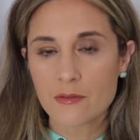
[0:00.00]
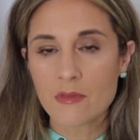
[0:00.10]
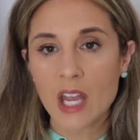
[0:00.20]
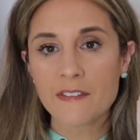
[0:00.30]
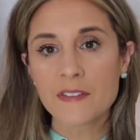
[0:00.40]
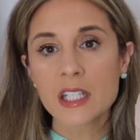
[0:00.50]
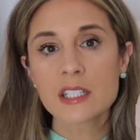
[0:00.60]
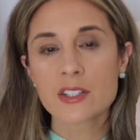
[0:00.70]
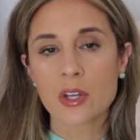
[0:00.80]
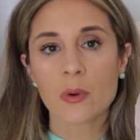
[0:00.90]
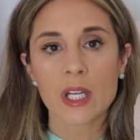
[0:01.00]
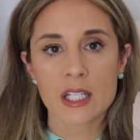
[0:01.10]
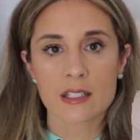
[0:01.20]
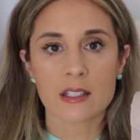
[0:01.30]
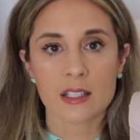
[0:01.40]
I feel as though it
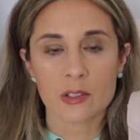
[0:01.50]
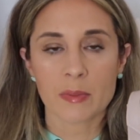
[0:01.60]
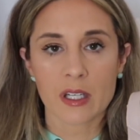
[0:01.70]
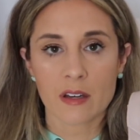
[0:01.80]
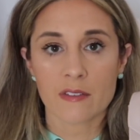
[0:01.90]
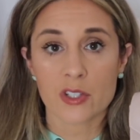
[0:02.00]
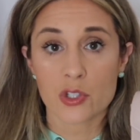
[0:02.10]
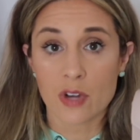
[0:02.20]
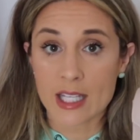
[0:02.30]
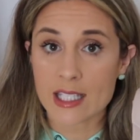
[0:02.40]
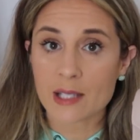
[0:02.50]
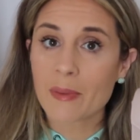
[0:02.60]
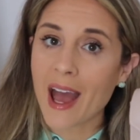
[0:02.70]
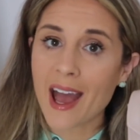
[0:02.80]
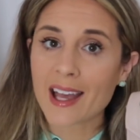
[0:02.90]
is a little bit of a dressy
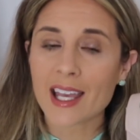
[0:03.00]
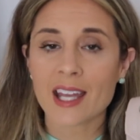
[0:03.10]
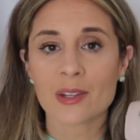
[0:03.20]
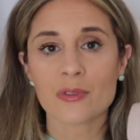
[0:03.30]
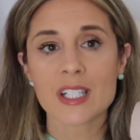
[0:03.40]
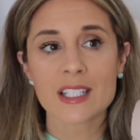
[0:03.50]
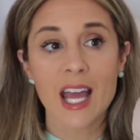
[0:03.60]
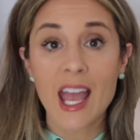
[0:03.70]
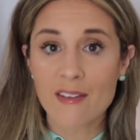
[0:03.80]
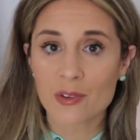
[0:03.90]
bag and the reason I haven't